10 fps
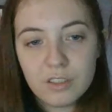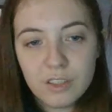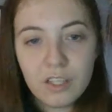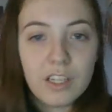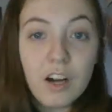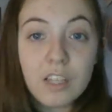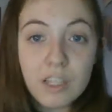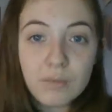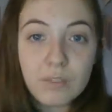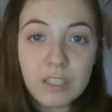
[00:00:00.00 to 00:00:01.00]
Like hug
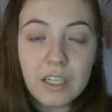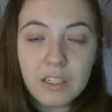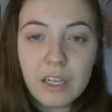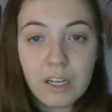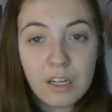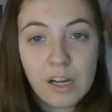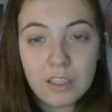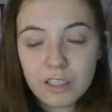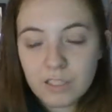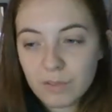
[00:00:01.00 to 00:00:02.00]
every
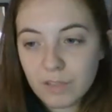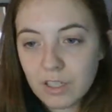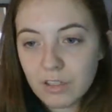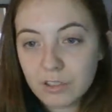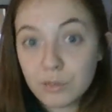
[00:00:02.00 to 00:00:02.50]
character.